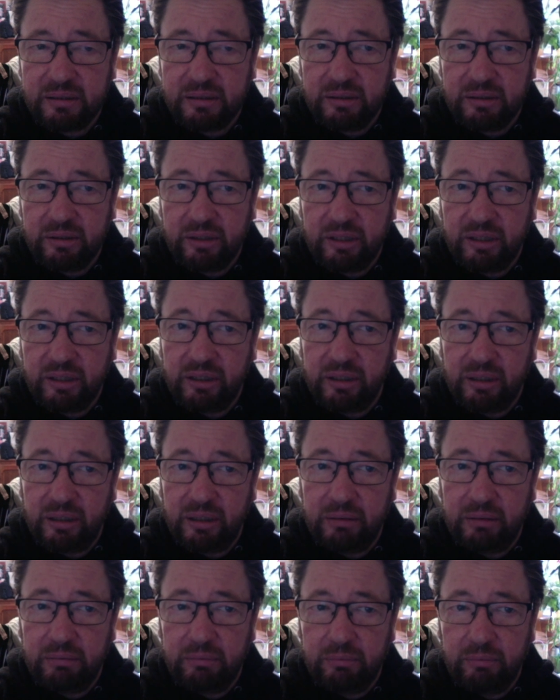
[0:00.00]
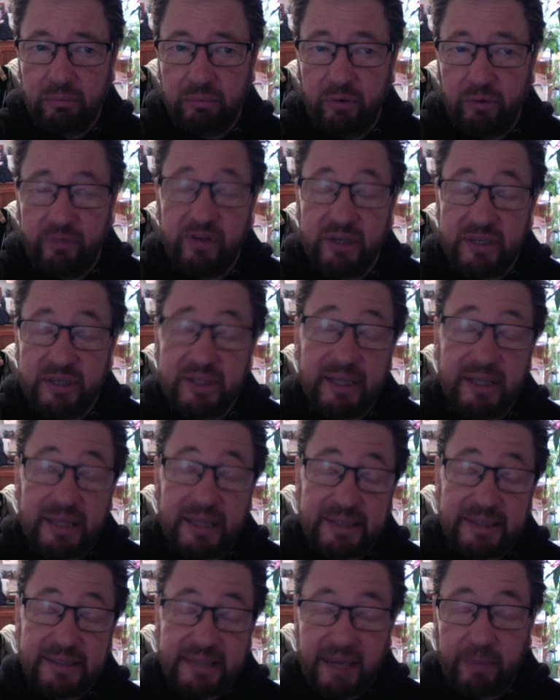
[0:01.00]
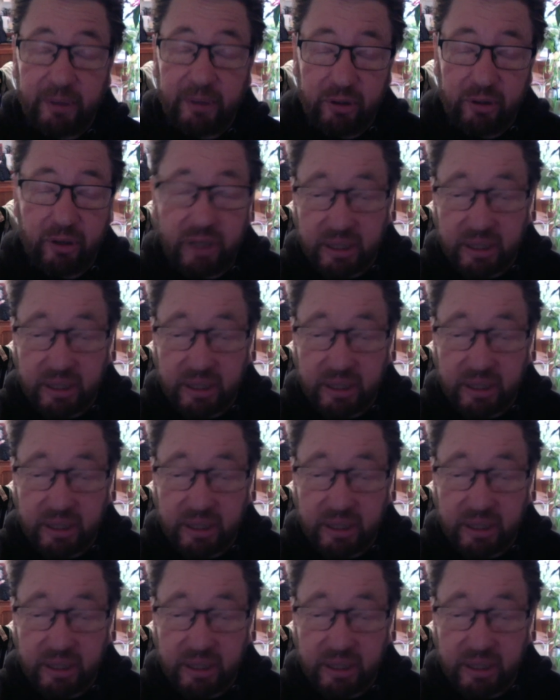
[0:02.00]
you can, well, if you can see there's a tablet not